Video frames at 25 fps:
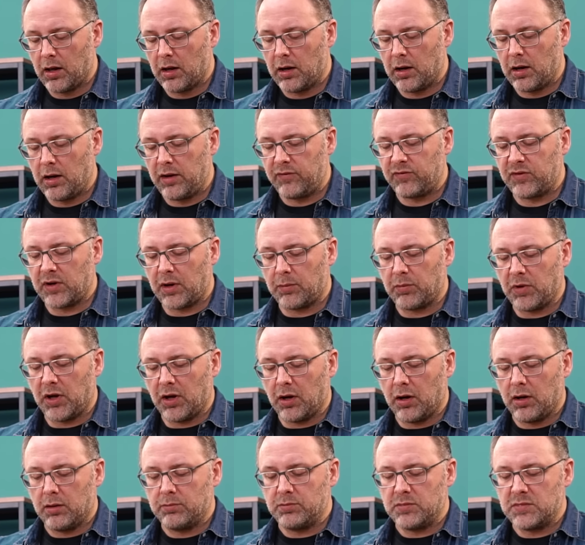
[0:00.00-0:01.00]
lift up the
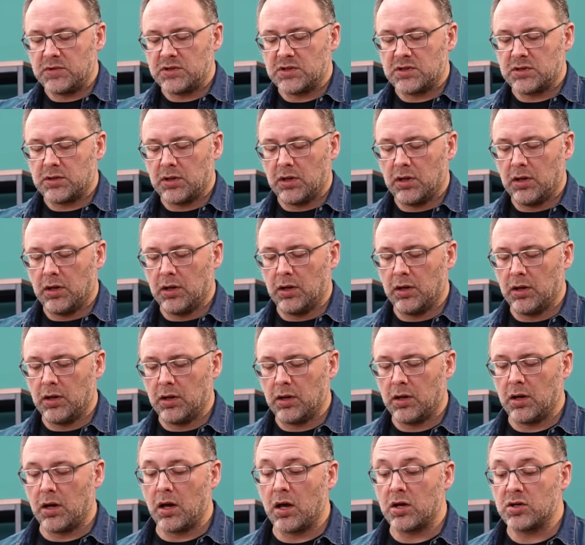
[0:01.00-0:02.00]
arms
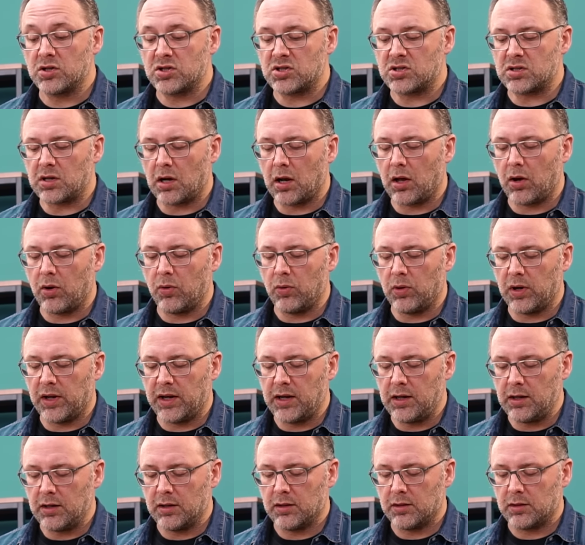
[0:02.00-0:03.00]
slowly